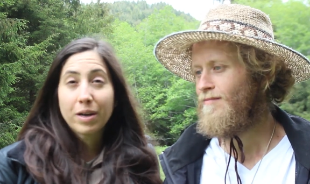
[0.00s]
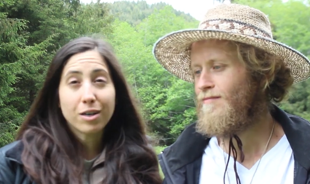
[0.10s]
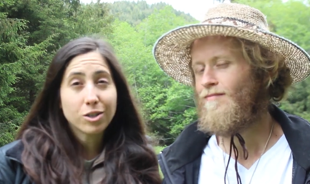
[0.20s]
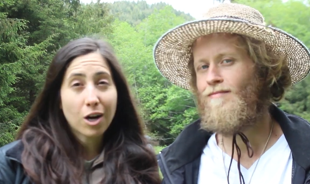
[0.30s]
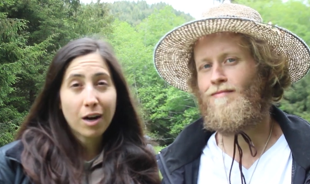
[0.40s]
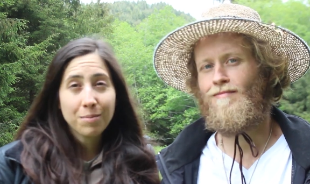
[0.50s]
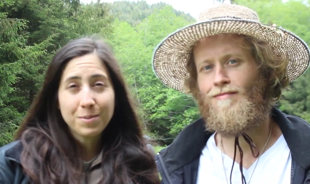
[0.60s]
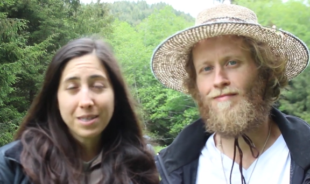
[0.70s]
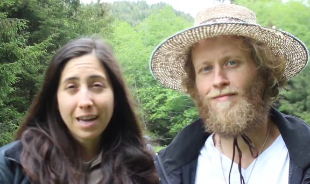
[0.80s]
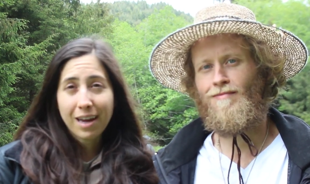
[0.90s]
Speaker 1: quit our
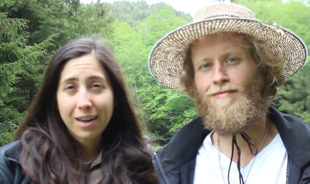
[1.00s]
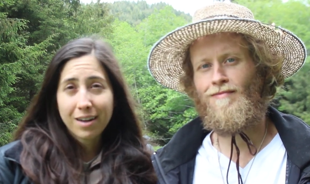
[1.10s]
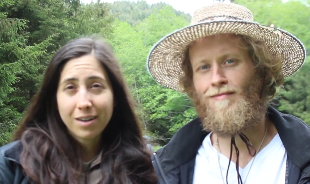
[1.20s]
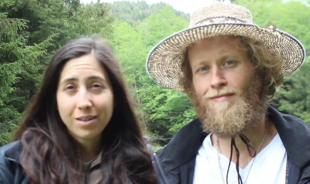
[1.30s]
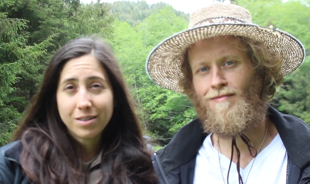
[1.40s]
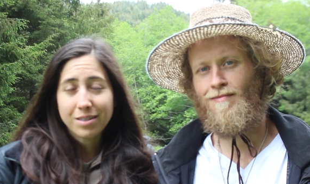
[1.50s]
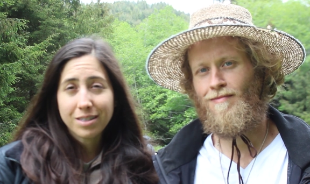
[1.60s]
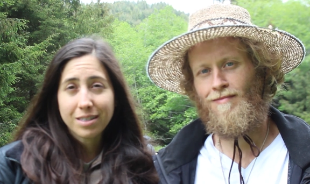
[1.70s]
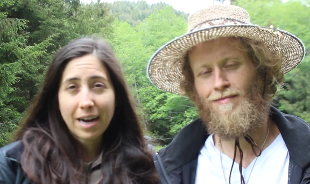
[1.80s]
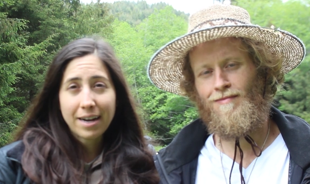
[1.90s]
jobs and
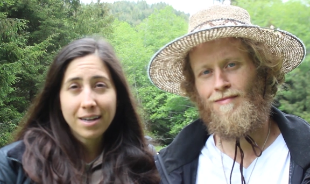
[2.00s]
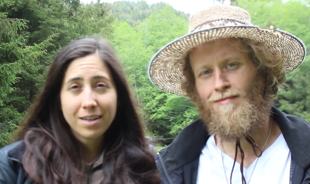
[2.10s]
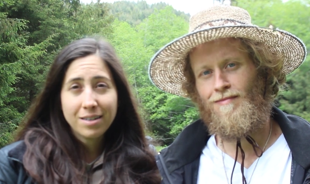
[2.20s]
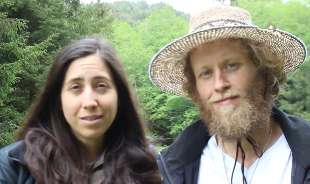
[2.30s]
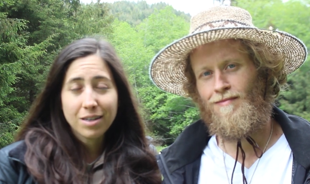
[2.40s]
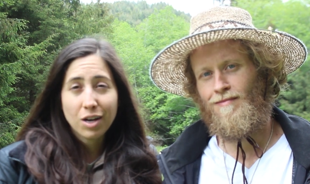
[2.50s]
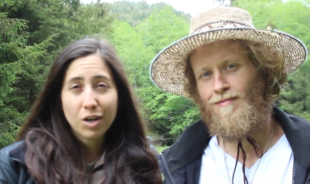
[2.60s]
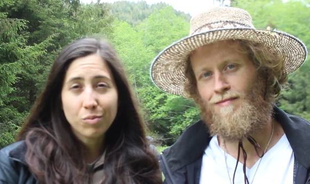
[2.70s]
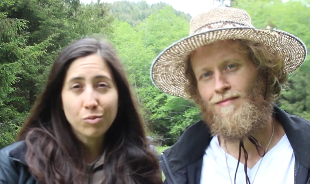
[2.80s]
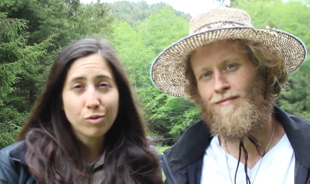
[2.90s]
decided
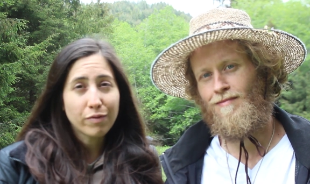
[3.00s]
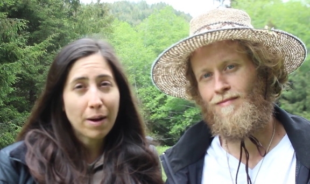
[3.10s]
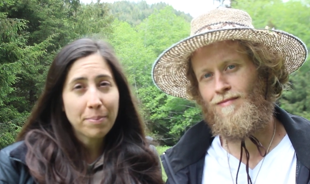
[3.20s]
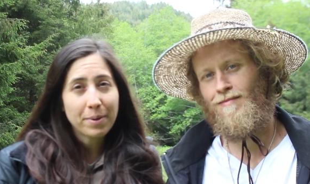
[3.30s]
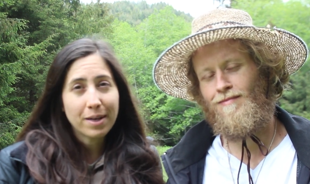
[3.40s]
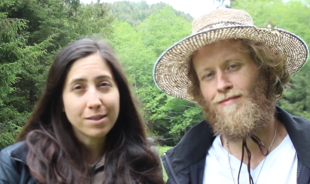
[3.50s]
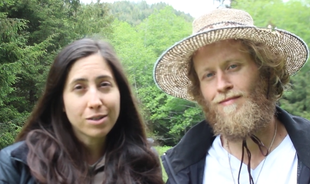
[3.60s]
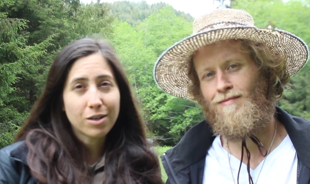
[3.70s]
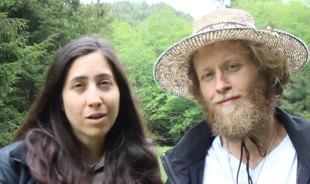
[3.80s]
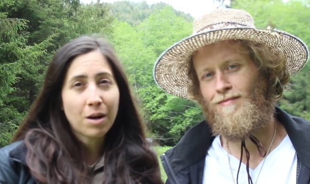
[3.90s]
to move up
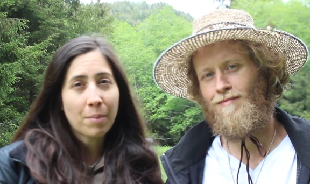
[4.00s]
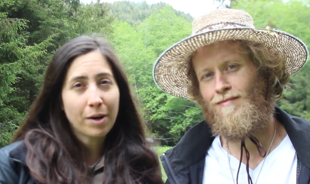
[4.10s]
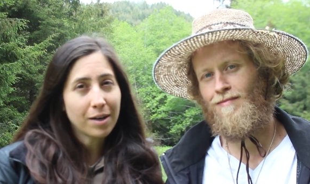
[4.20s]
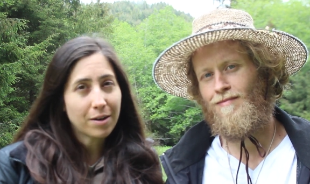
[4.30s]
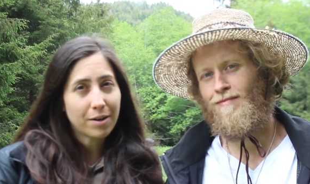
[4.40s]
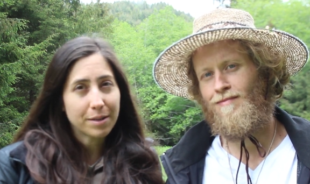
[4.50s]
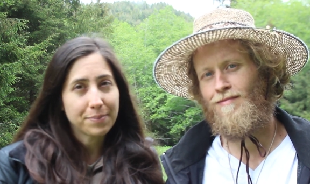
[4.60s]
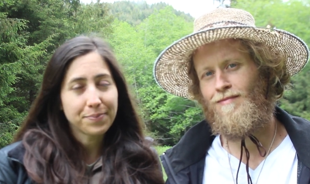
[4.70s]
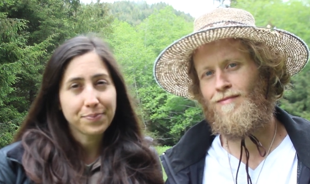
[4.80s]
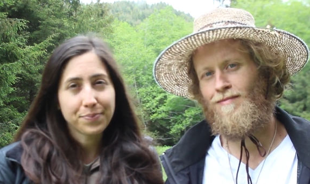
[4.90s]
and start a market
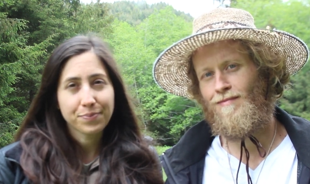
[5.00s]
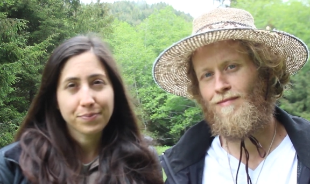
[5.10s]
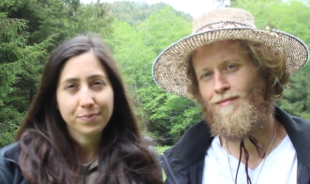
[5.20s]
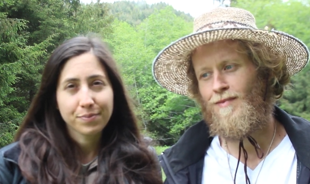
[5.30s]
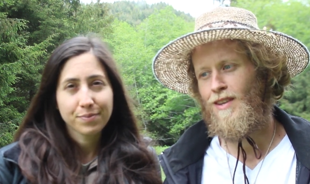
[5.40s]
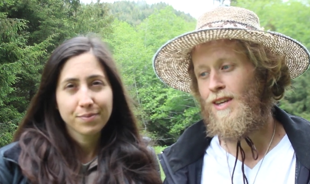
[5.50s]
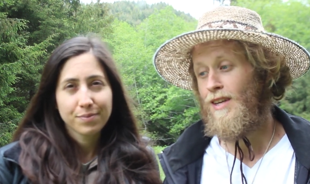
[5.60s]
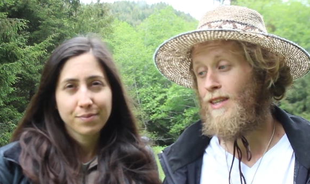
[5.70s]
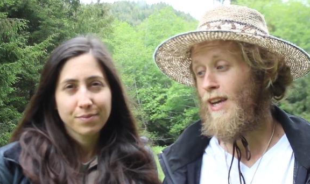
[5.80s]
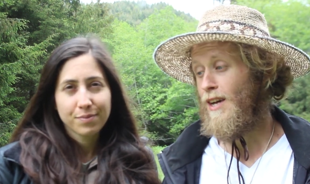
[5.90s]
garden.
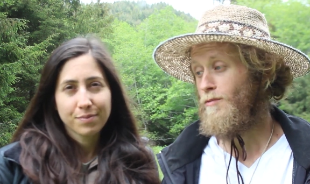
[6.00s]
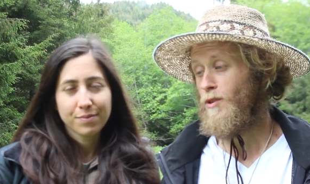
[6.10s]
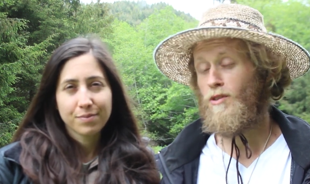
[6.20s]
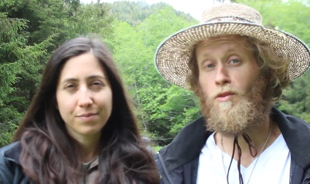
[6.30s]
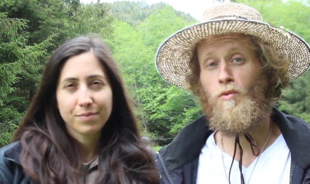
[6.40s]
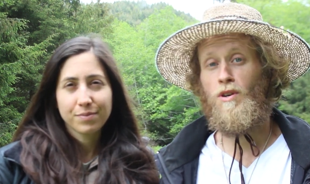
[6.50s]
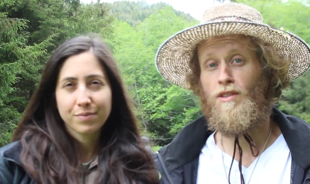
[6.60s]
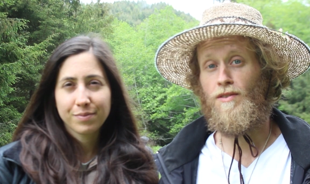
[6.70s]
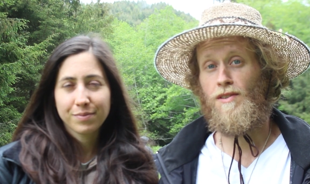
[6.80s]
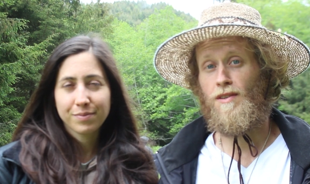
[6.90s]
Speaker 2: Yeah, we're in the
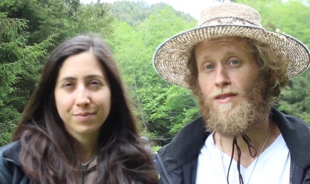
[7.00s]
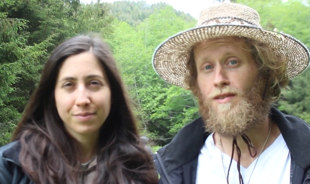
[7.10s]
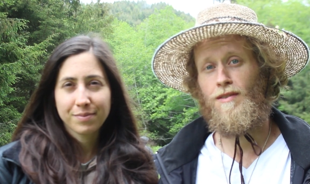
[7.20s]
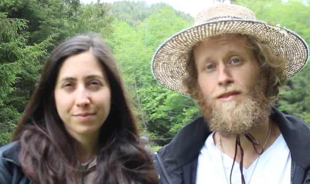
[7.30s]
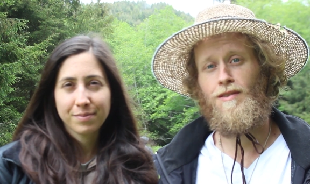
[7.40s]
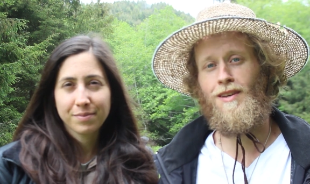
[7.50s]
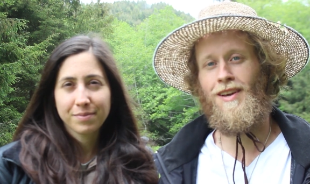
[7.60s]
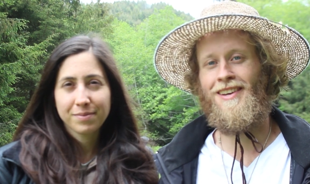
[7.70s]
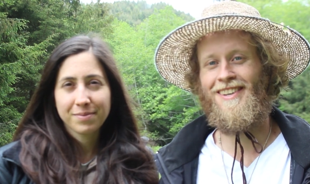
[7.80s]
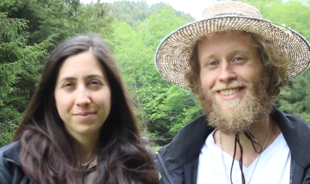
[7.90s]
woods.
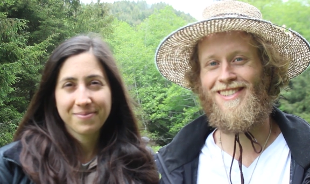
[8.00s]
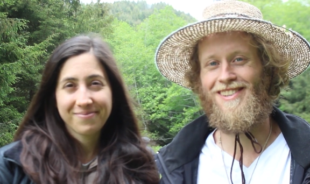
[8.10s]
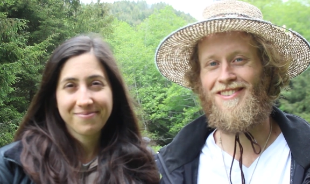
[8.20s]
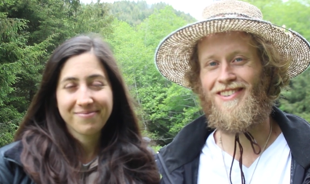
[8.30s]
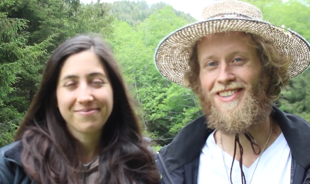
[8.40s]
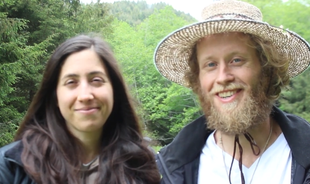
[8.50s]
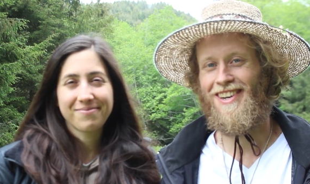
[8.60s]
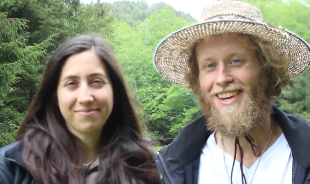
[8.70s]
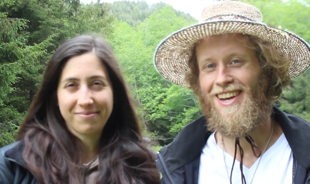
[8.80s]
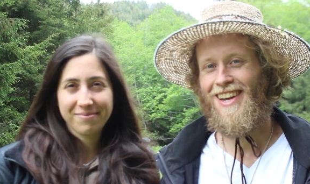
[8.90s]
So we're,
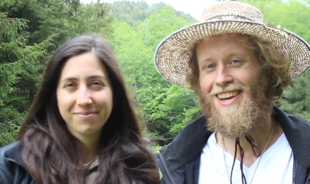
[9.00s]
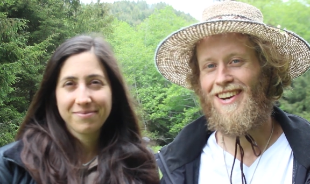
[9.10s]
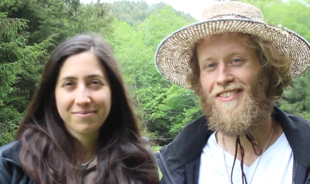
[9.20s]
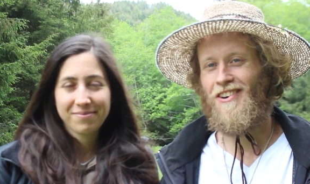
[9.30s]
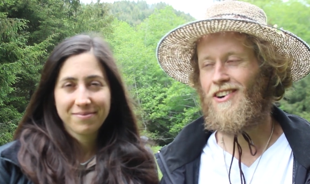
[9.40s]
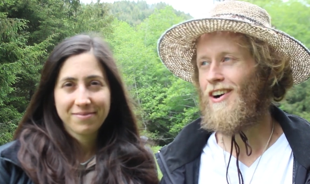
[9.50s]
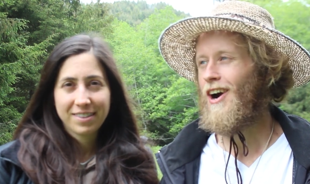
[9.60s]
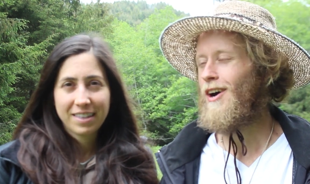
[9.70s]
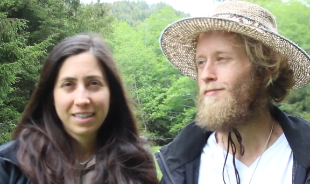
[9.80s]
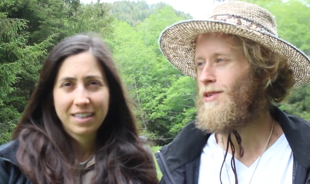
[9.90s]
we're
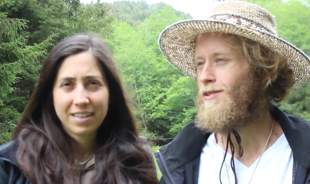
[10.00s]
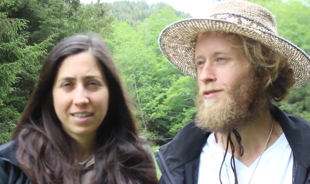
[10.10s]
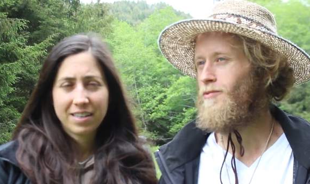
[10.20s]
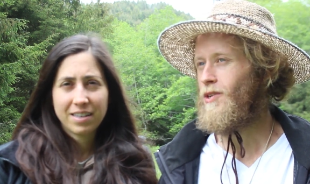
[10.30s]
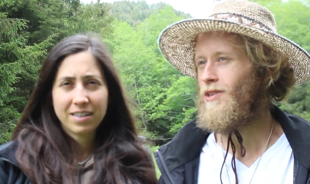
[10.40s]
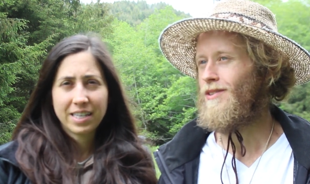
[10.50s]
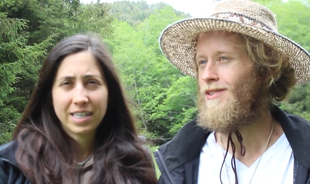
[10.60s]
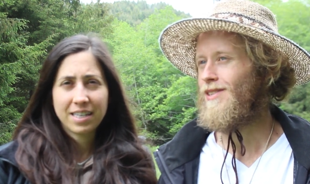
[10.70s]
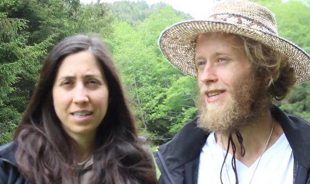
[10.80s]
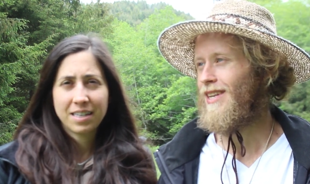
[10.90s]
up in the
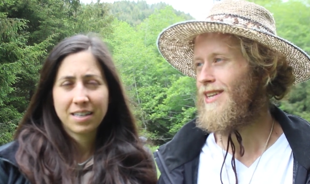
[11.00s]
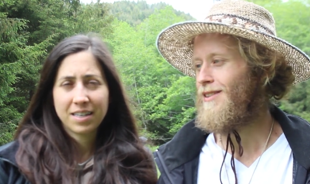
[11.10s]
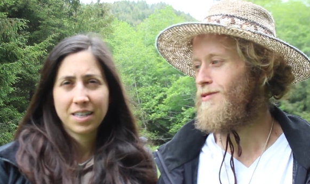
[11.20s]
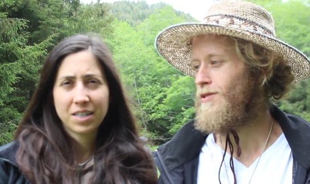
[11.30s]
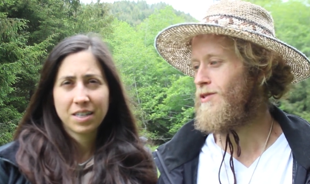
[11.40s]
woods, and we're